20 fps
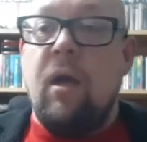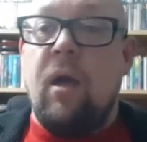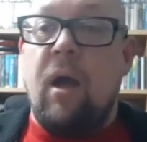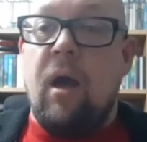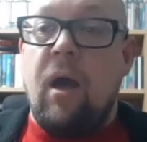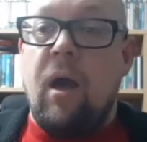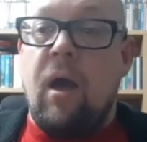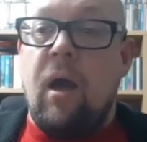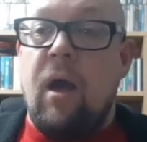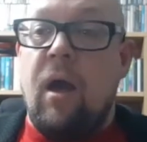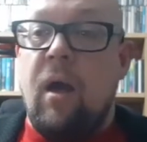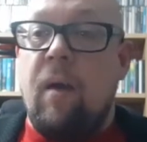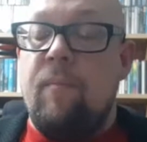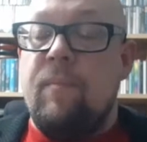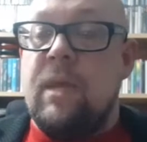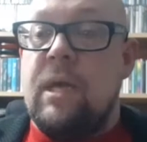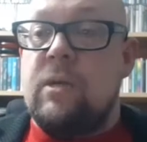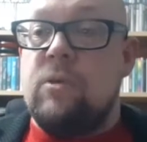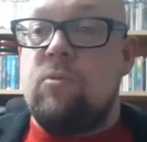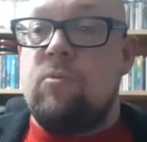Um,
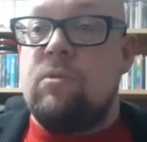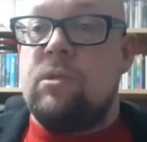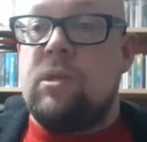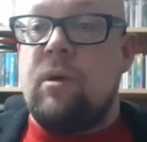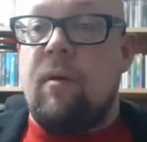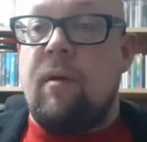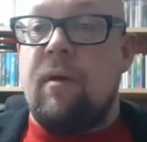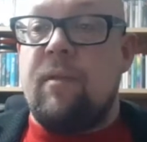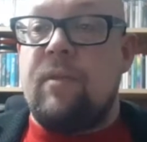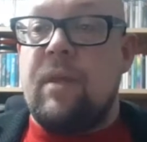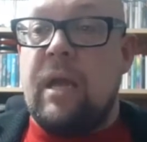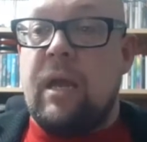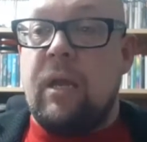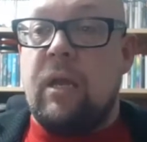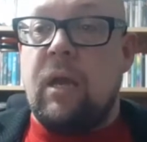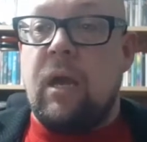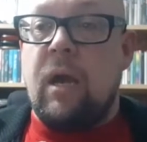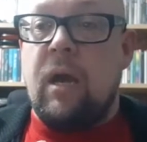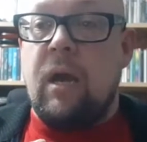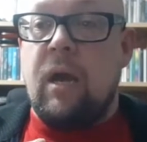there's also, I
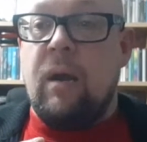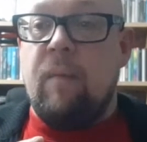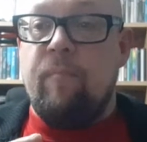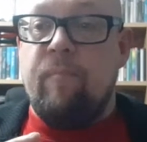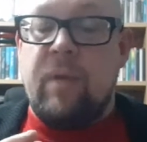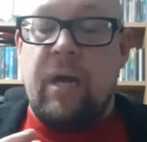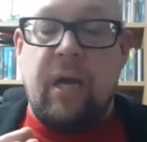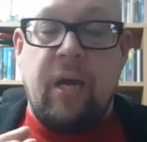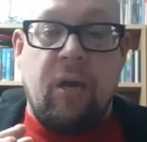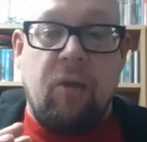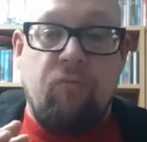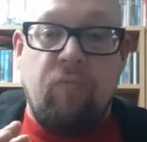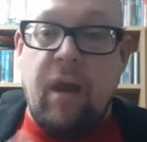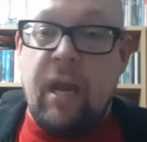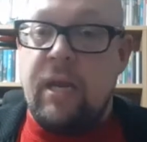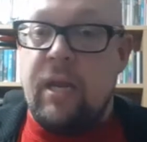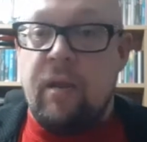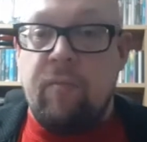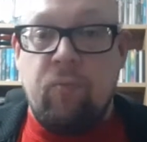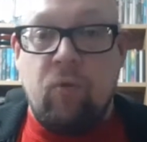think, um,
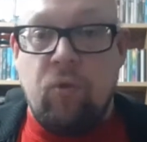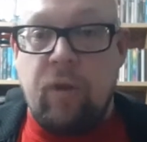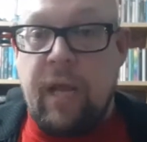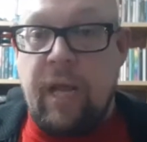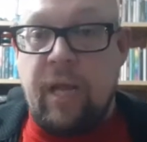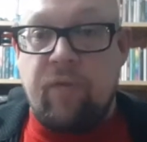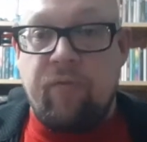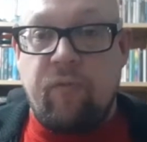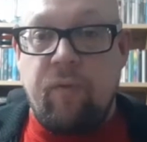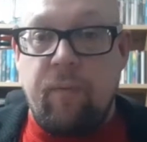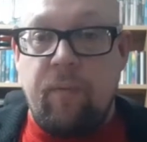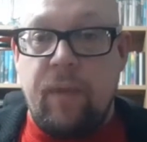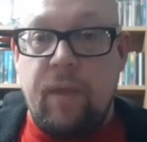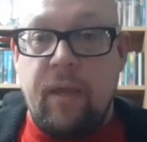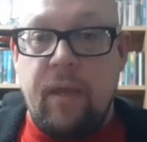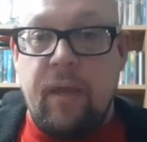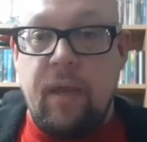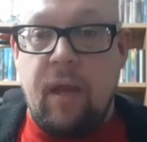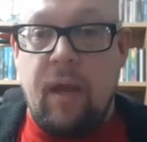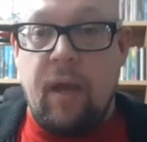radio broadcast from
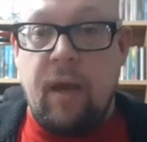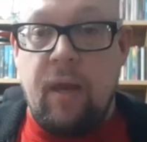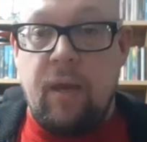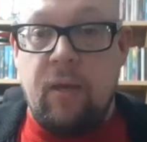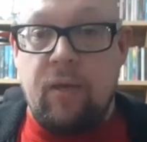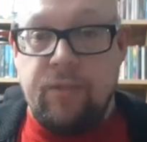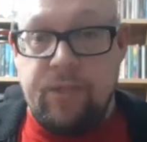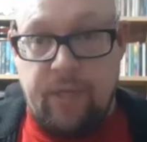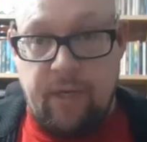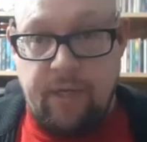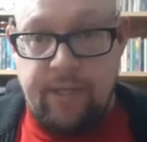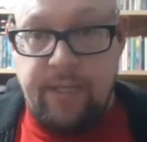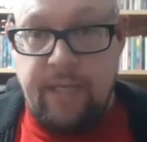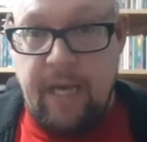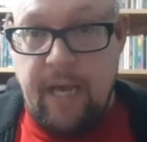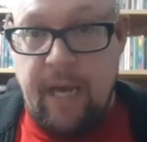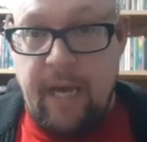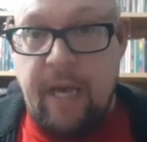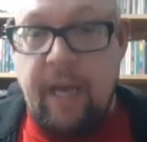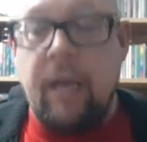the uh, London
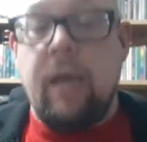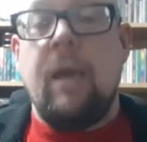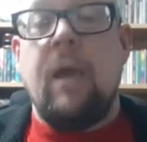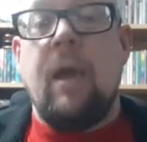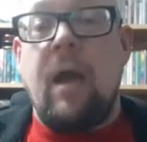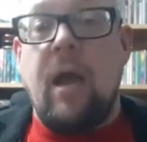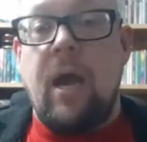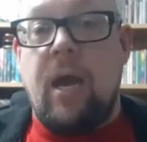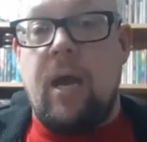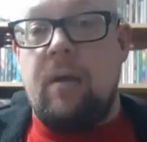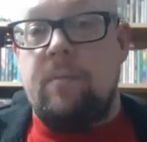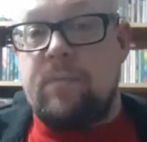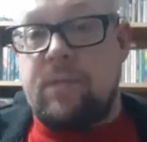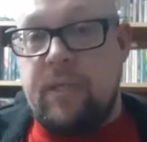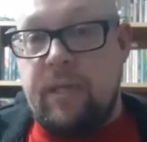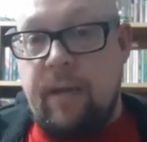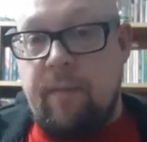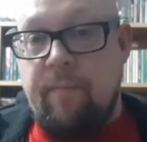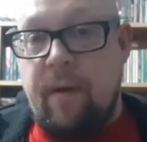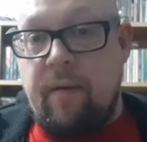ICA
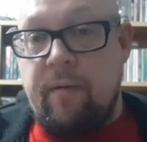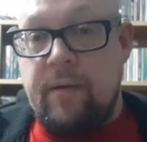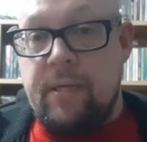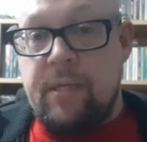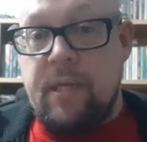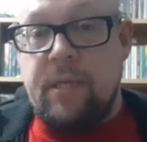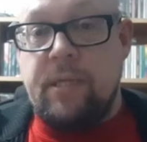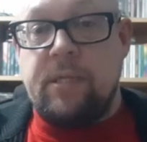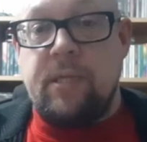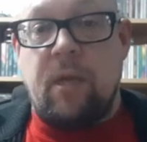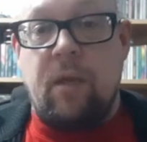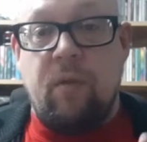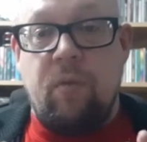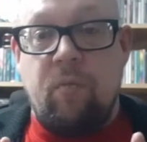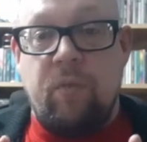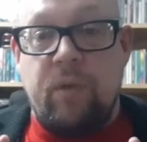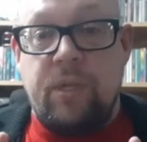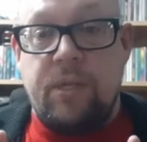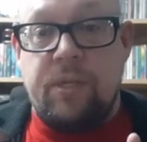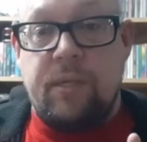Amsterdam Paradiso,
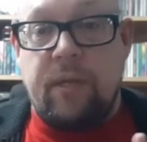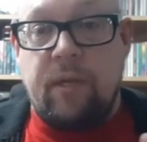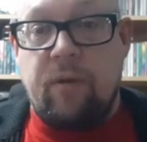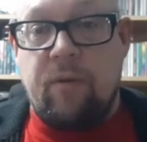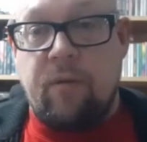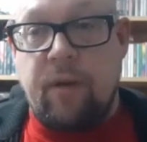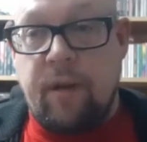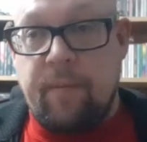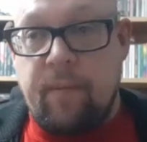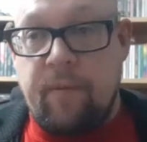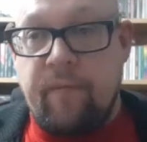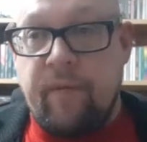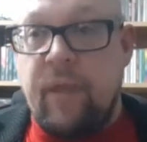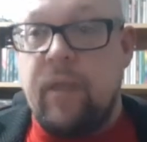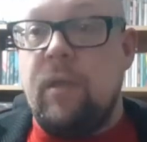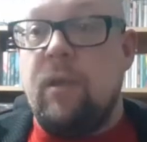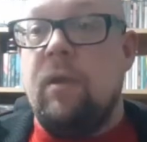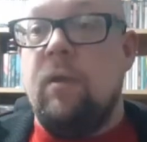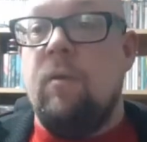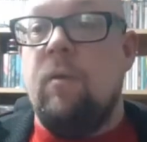which is an incredible
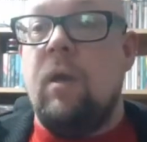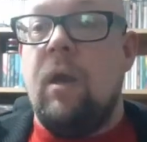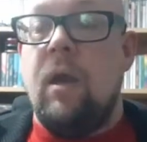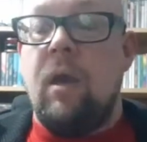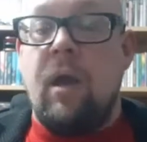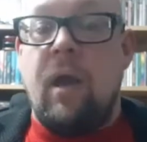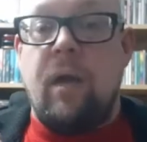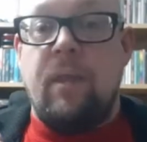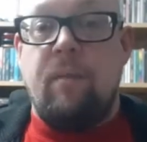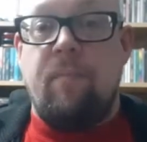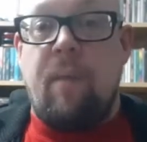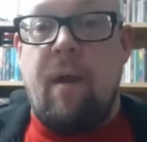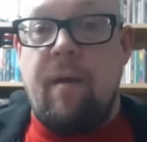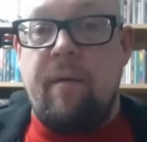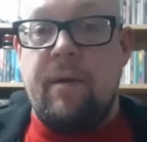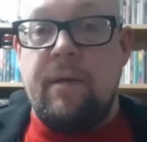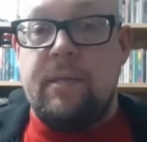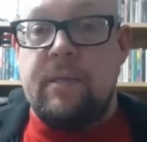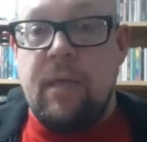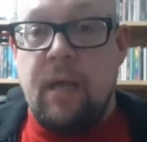venue, and the
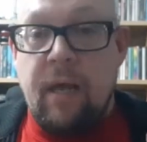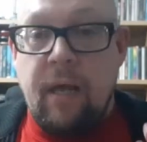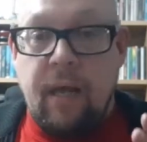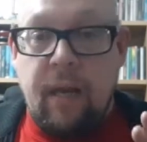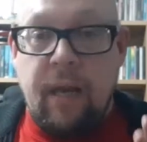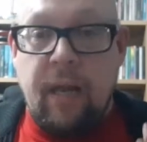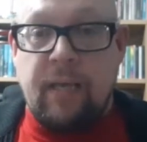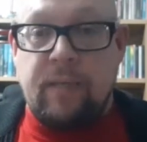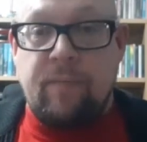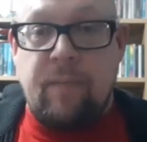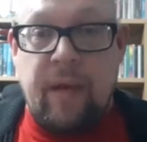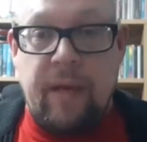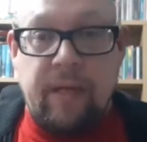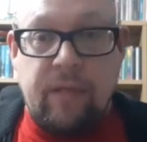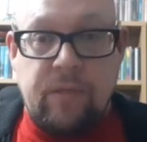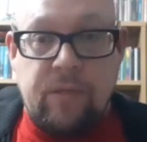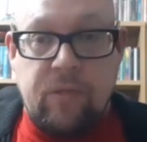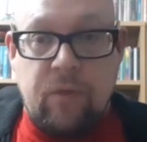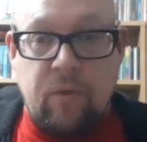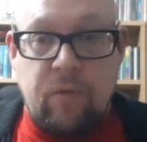Paris Las
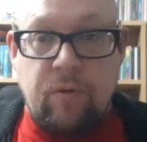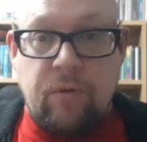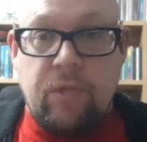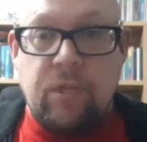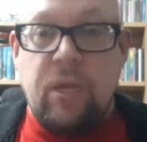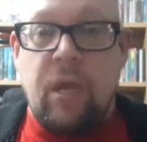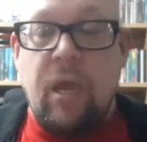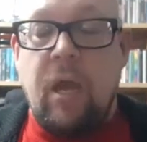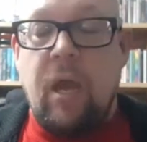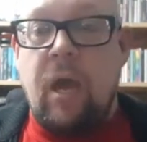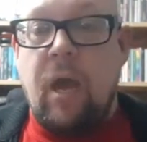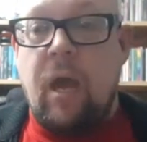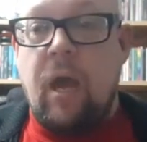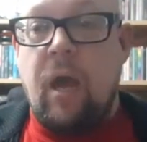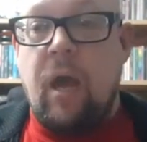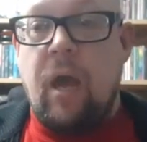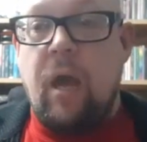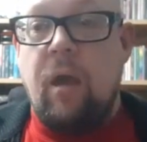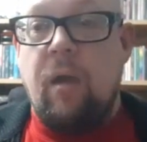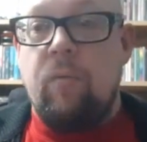Bains Douches,
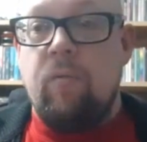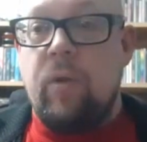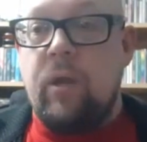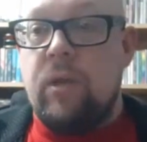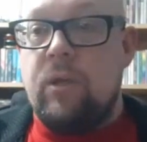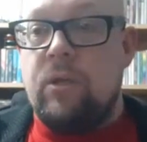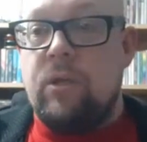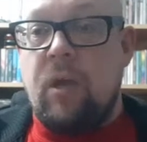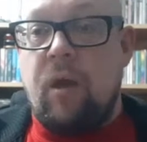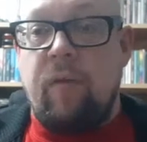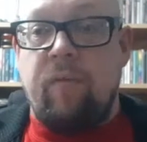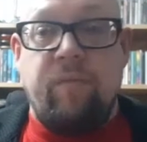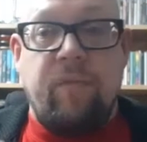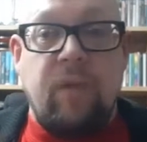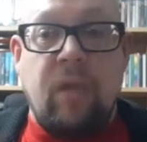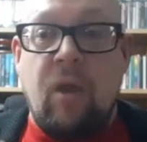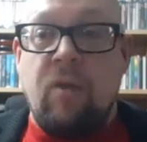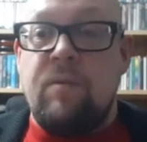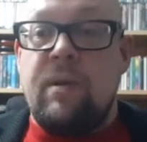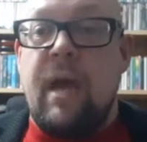uh, which I've
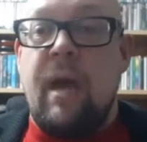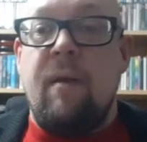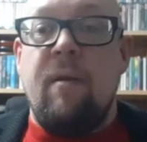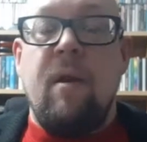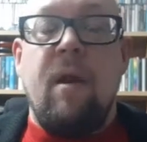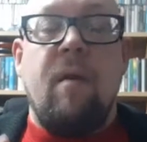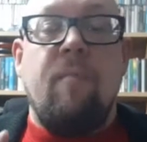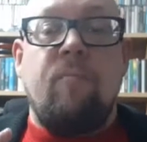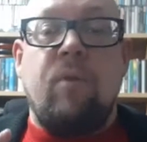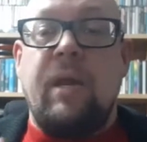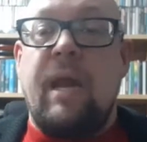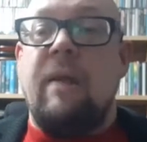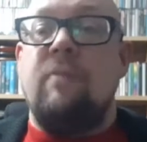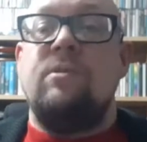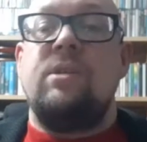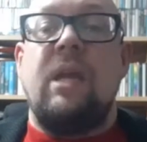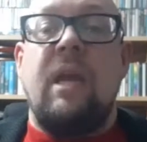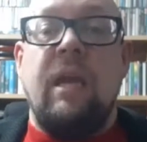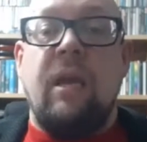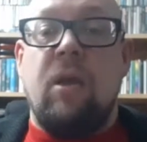no doubt
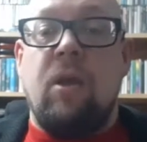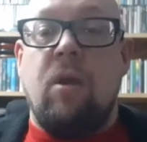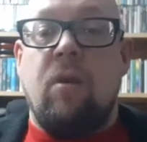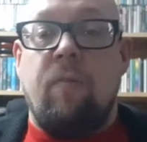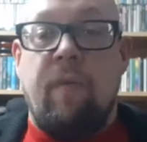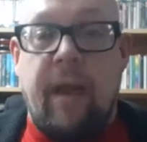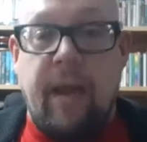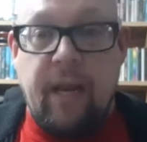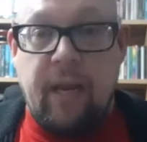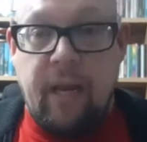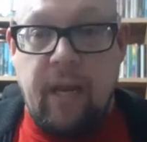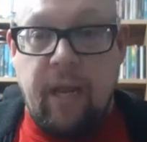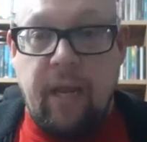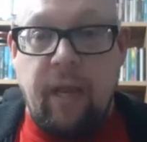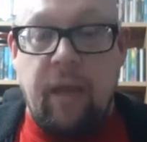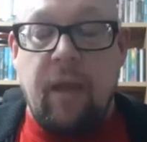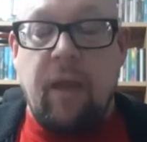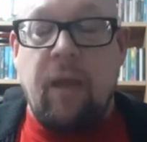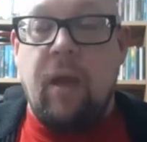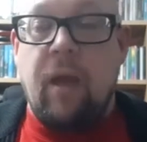pronounced incorrectly,
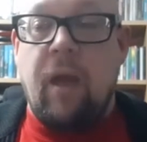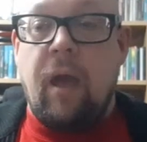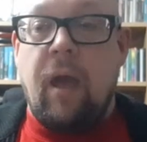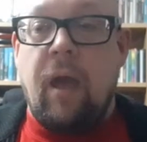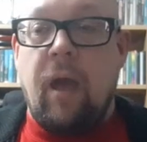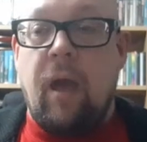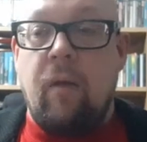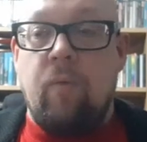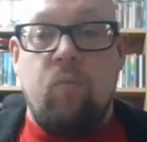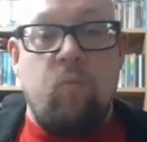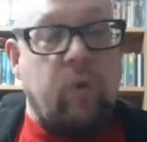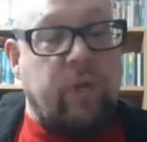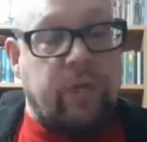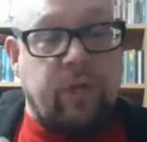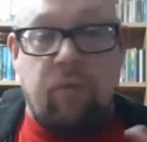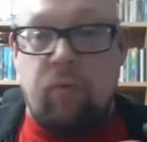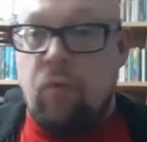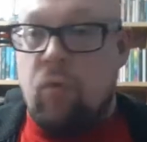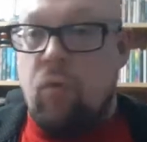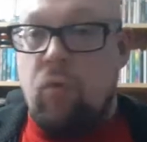um, which
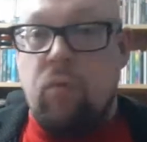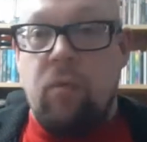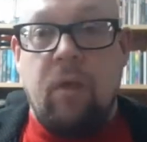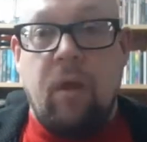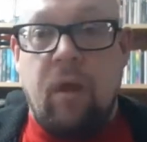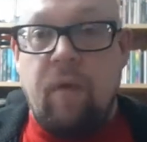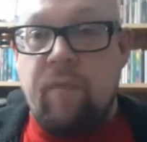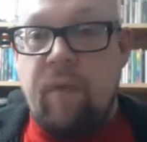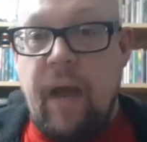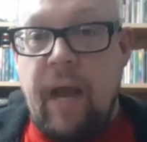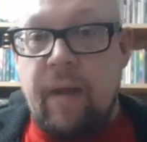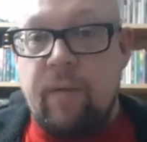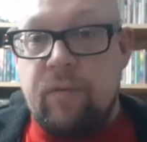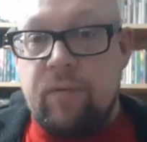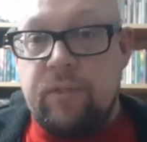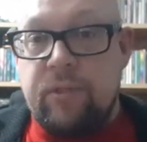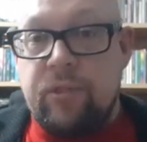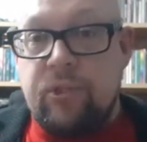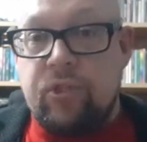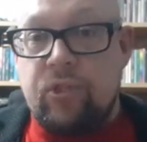are all available
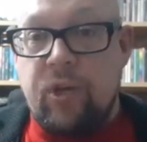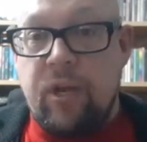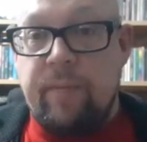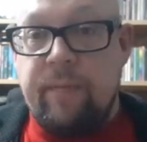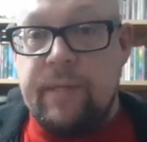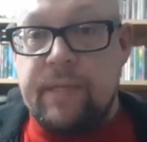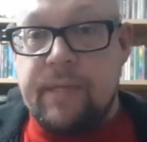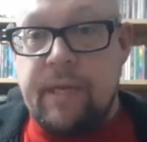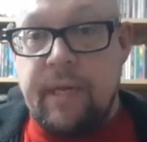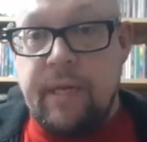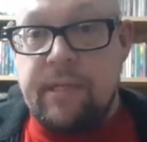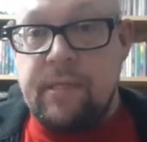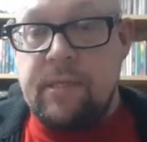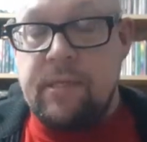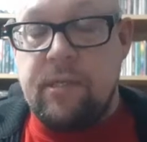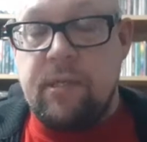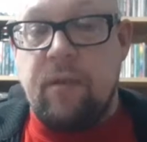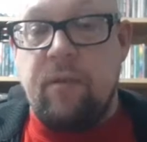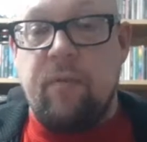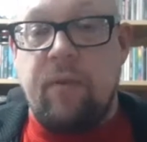to stream and to listen
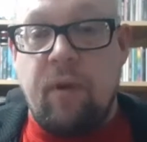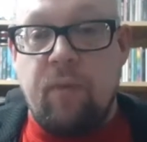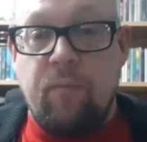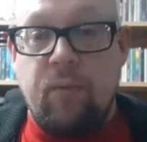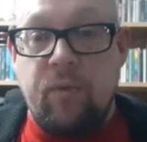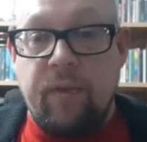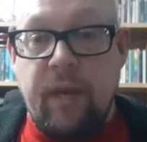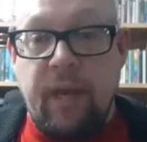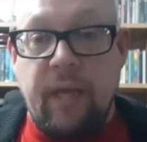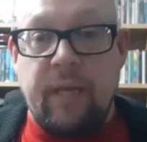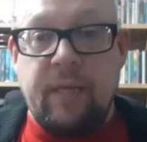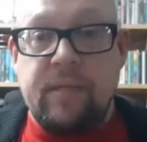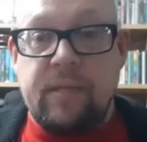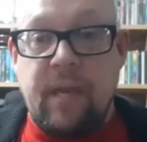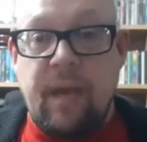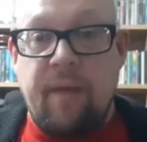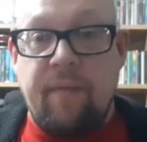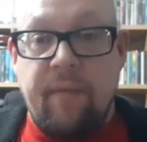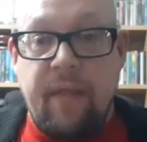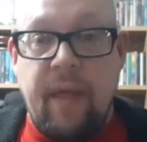to, and I'll put the links
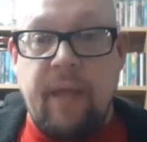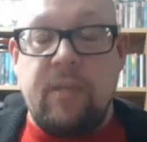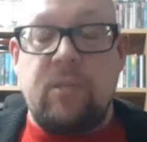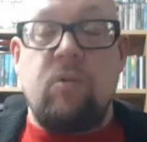down there.